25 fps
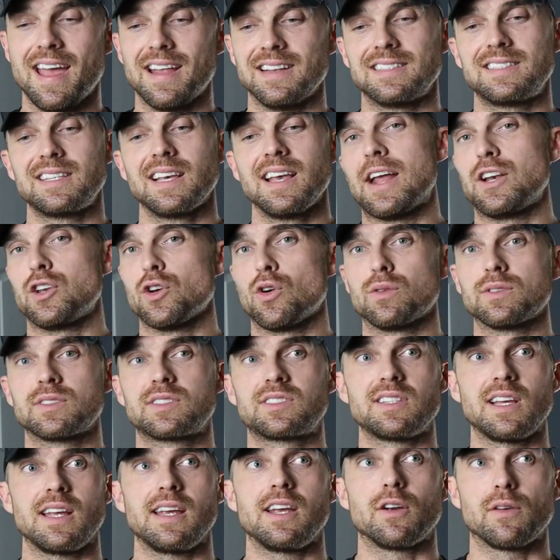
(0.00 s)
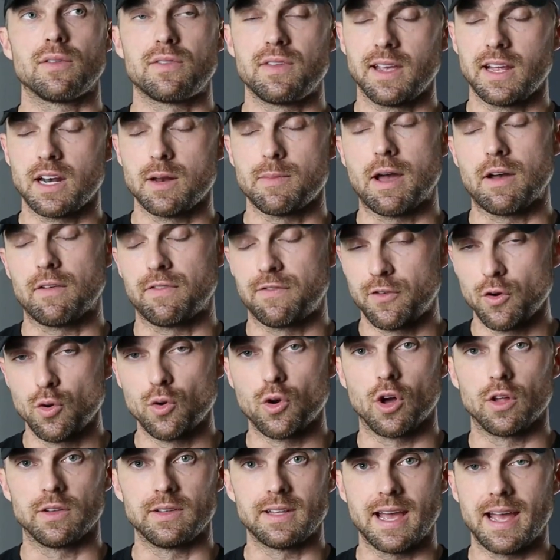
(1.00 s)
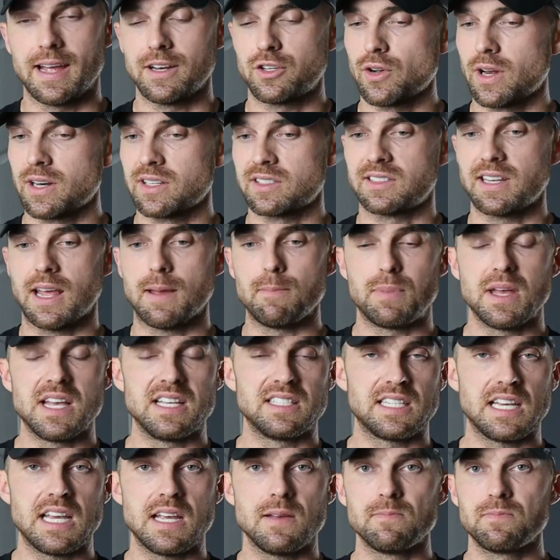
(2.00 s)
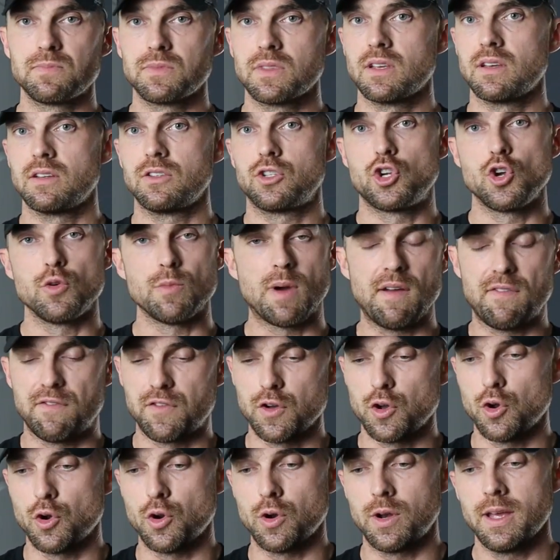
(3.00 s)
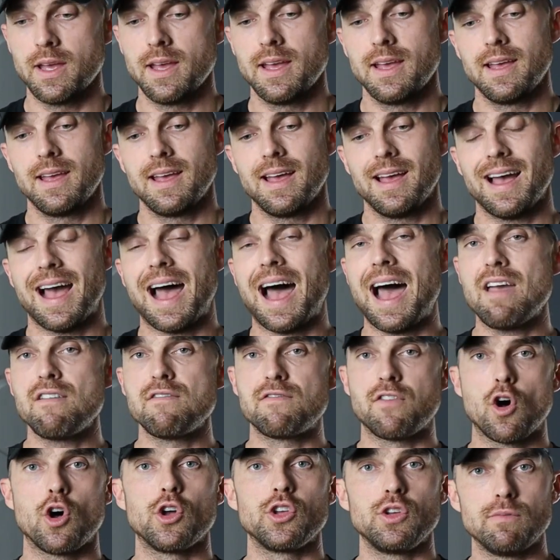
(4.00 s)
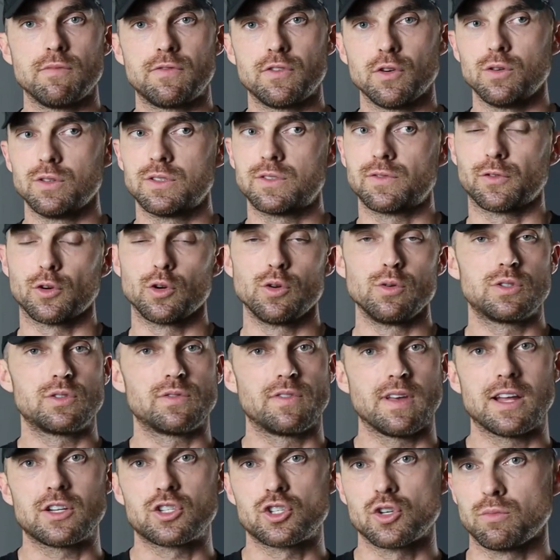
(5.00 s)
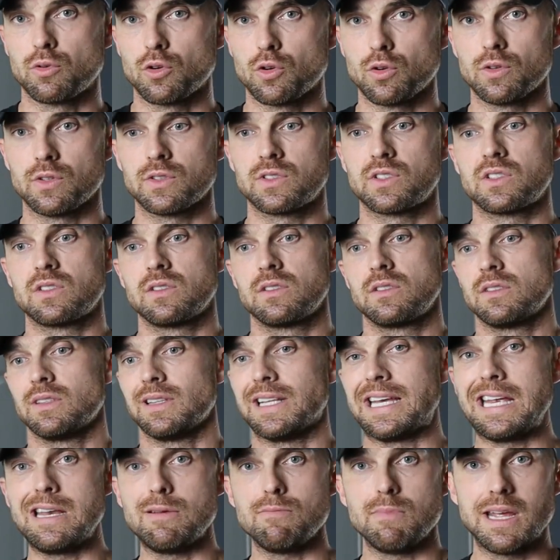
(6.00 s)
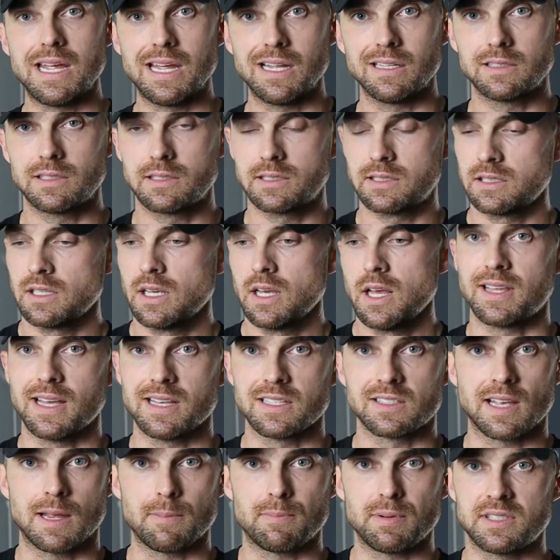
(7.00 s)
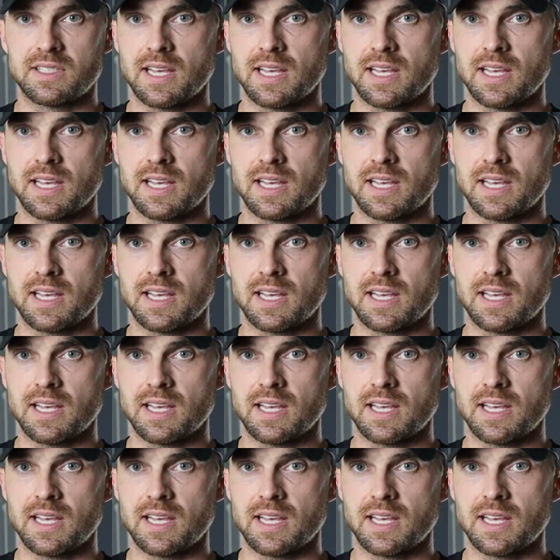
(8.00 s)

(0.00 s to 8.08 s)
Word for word: And I don't sit here thinking about food all day, trying to stay busy, chew my food, high volume foods, fruits, vegetables, lean meats, things like